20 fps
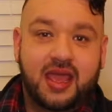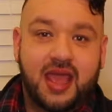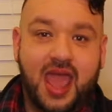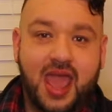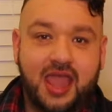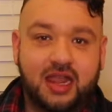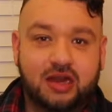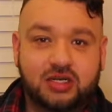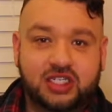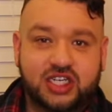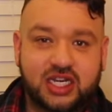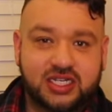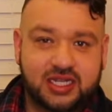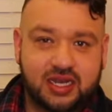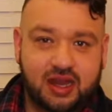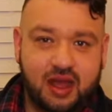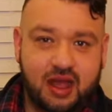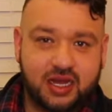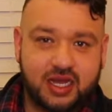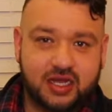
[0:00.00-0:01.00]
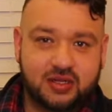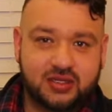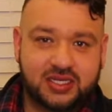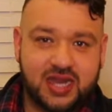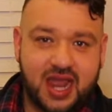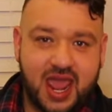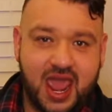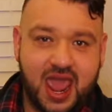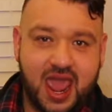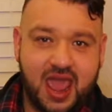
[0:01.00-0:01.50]
Hey, you're Jesse
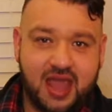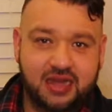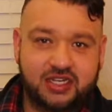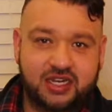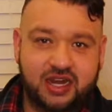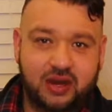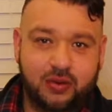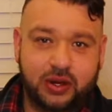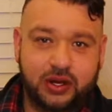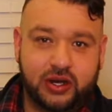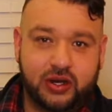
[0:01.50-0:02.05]
Lagos, and today we're